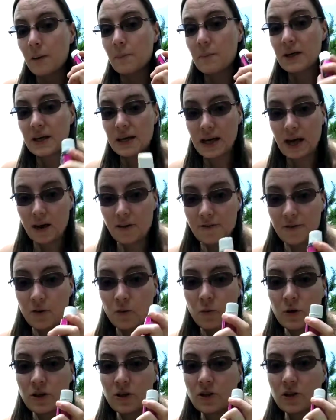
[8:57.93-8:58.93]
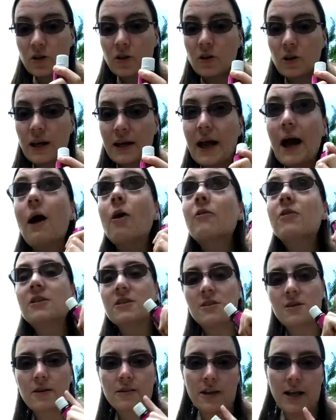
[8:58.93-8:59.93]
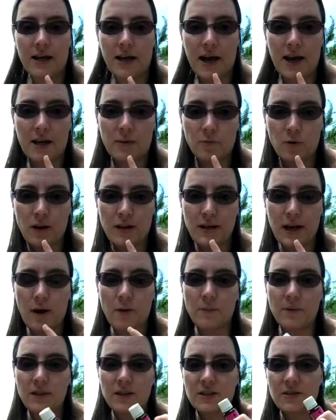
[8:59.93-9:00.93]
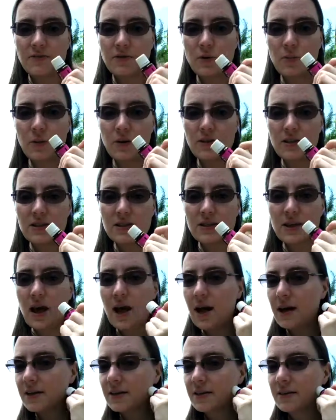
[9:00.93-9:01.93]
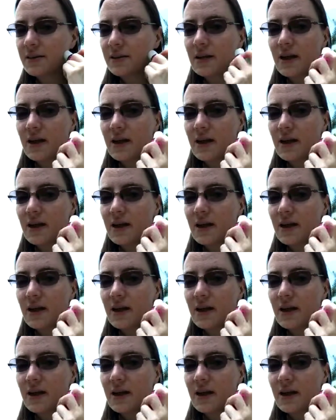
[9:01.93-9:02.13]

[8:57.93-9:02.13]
be careful when you're like out in the sun like I am right now, because if you put this on,